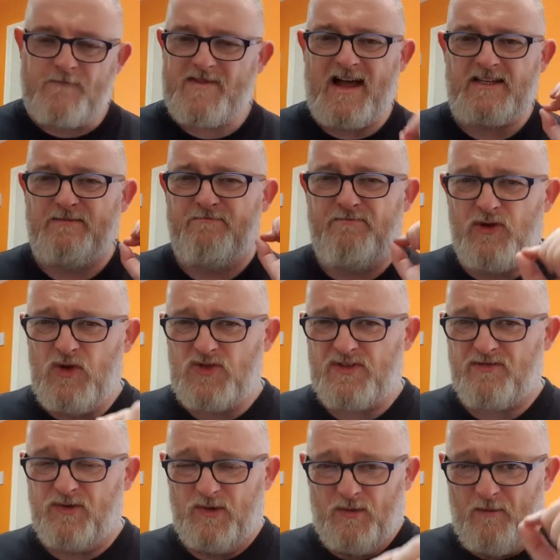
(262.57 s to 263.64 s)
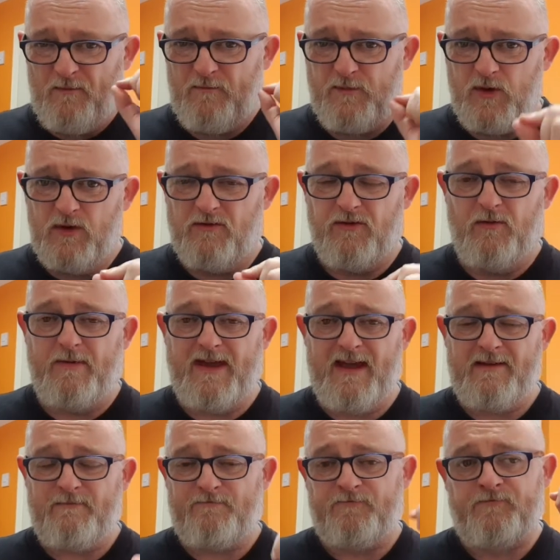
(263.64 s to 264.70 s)
That is a beautiful, beautiful
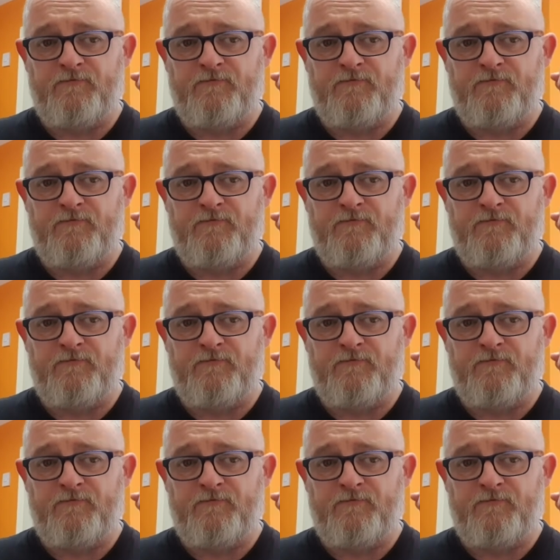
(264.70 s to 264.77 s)
beer.